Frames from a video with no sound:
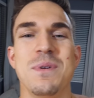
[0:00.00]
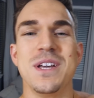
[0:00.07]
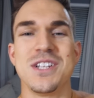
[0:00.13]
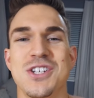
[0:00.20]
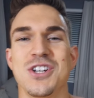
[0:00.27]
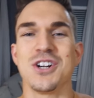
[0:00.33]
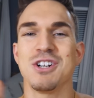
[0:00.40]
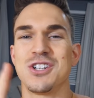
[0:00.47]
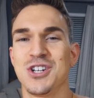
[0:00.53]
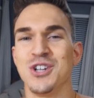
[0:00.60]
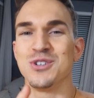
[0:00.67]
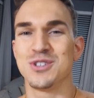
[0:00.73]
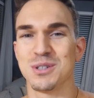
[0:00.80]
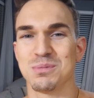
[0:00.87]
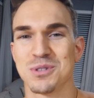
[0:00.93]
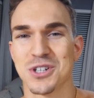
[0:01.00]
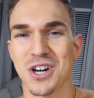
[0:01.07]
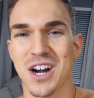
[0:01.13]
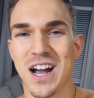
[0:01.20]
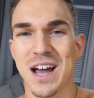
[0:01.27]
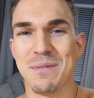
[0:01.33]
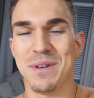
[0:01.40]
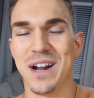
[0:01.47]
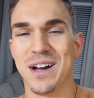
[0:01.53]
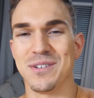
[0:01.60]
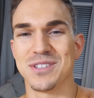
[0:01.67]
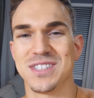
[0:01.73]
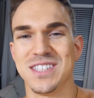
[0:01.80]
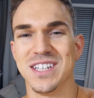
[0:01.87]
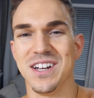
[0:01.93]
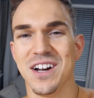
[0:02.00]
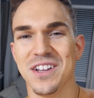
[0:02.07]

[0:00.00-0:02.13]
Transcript: Be sure to subscribe, and I'll see